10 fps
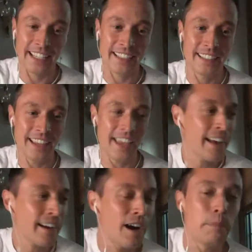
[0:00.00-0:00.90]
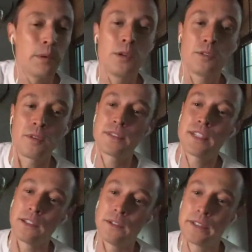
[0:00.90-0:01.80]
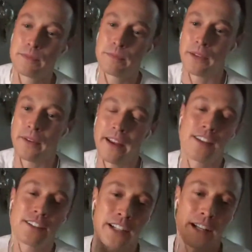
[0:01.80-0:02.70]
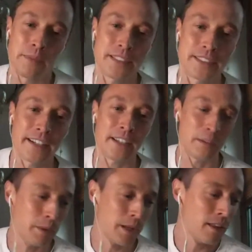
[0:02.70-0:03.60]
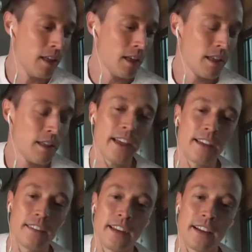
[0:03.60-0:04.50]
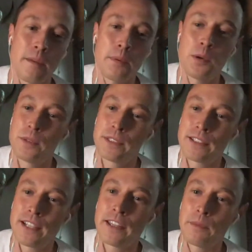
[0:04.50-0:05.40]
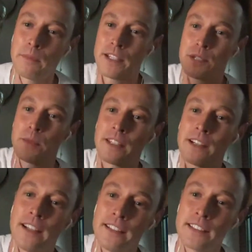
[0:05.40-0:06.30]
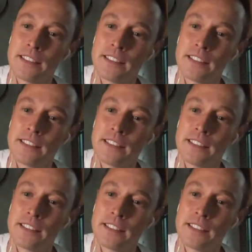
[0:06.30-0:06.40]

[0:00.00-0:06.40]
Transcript: And that couple from St. Louis, by the way, I'll shut up in a second, but that couple who was outside their mansion with the guns.